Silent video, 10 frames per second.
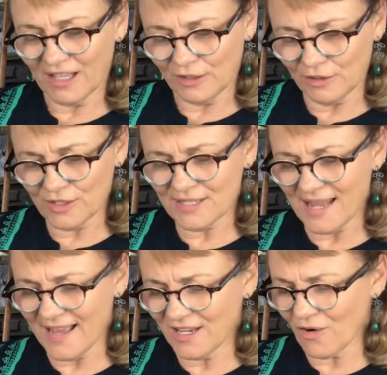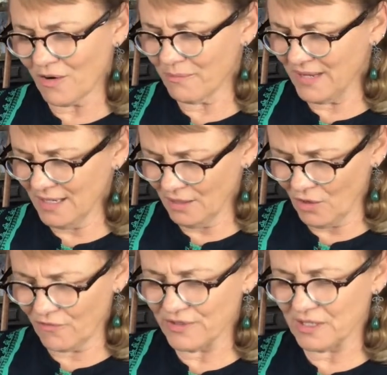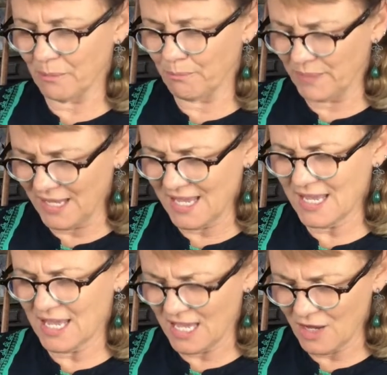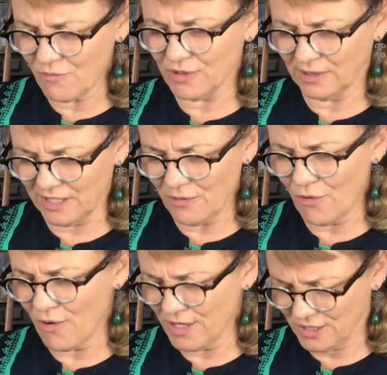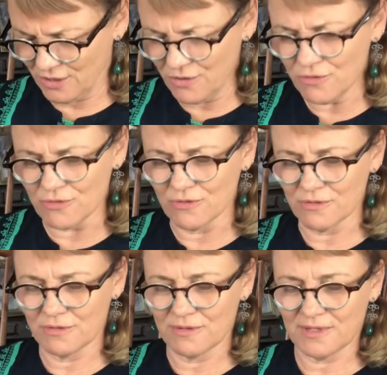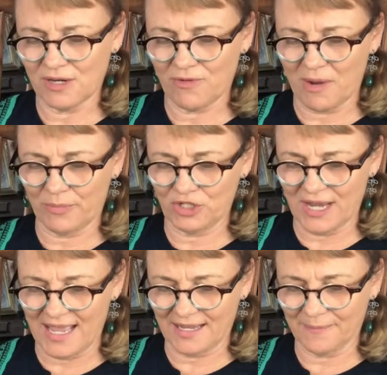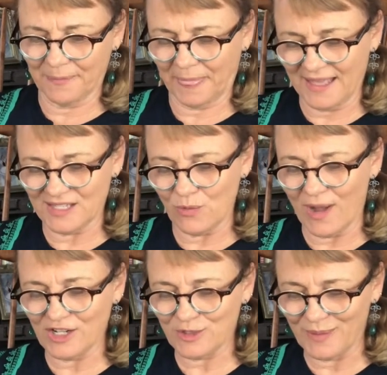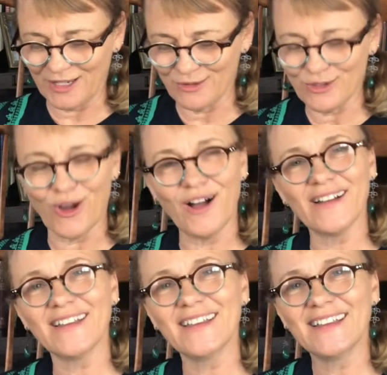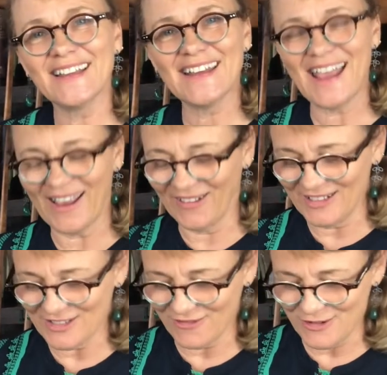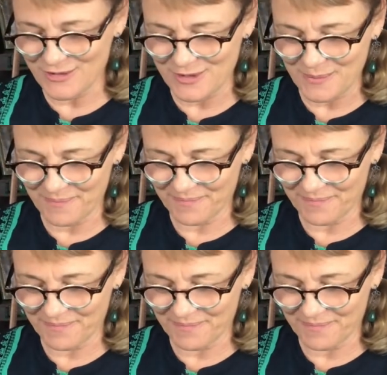Looks like your meatloaf is a big hit with Leroy too," said Grandpa Jack as he watched my new dog inhale his food.